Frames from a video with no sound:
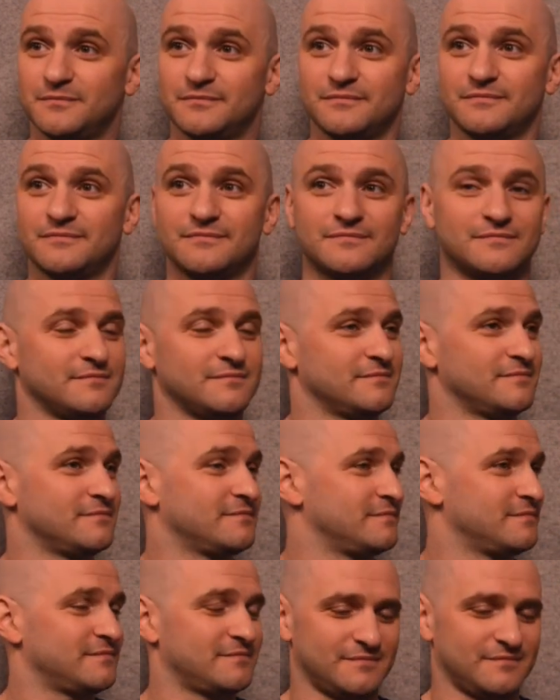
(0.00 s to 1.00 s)

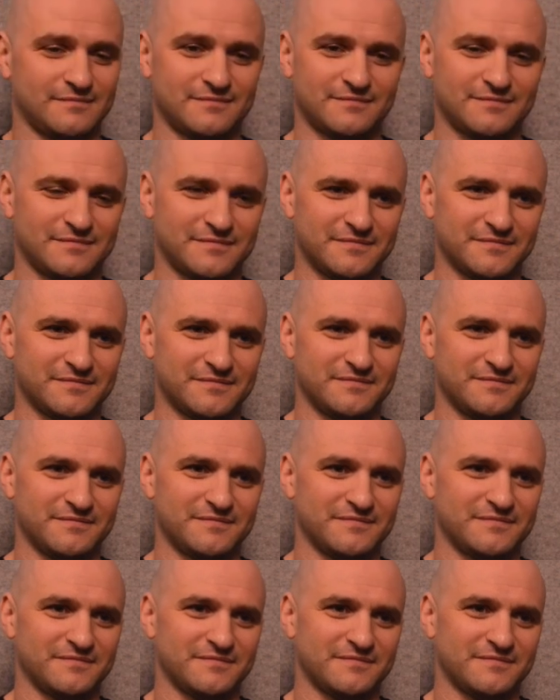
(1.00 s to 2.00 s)

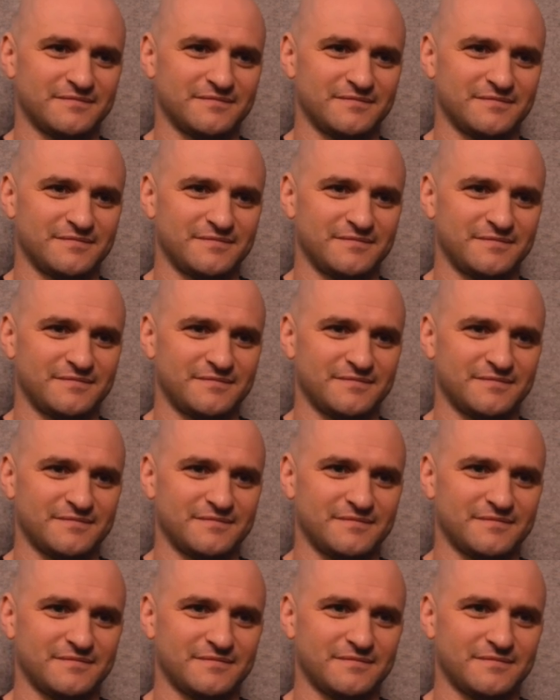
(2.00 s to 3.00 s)

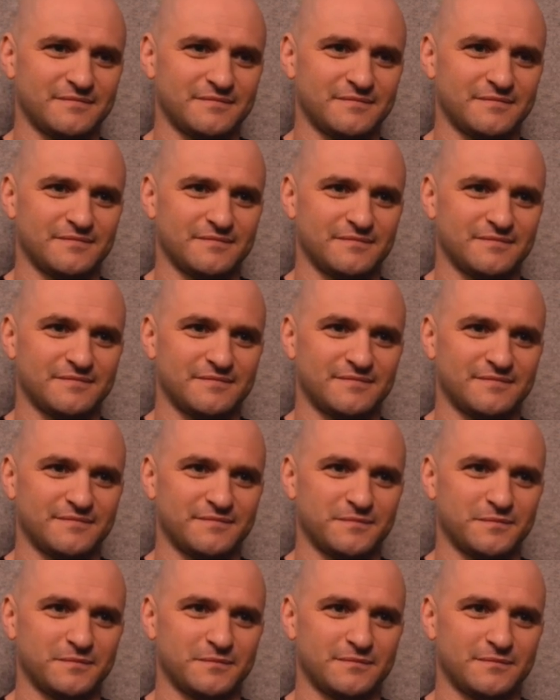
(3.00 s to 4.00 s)

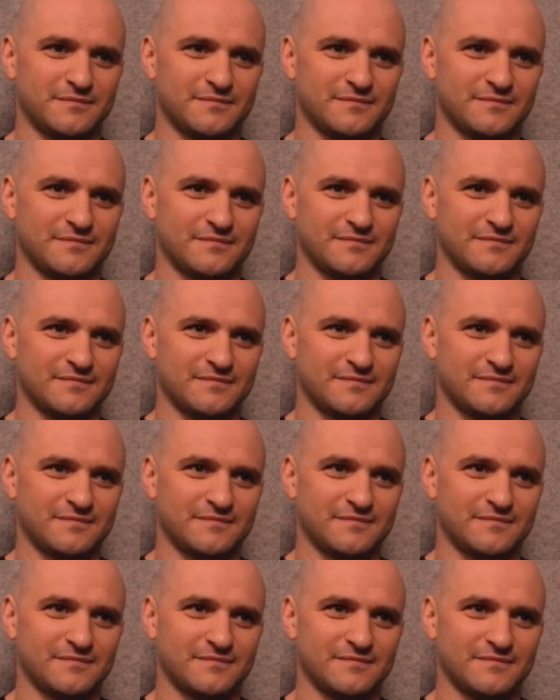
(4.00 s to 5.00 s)

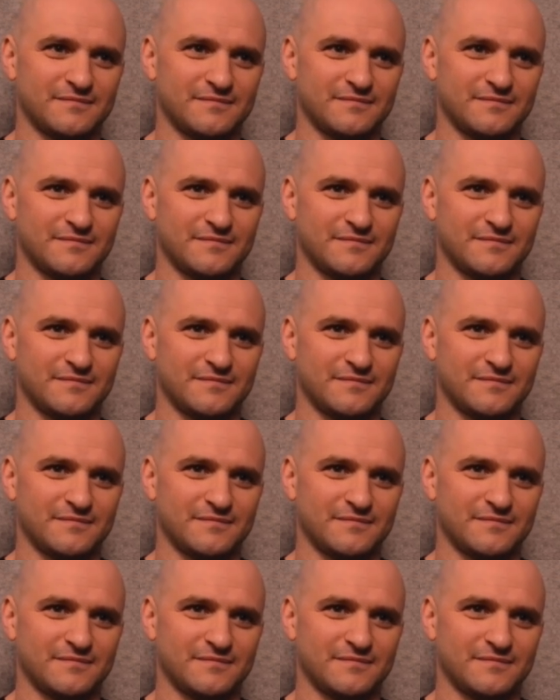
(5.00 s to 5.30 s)
The person shown says nothing.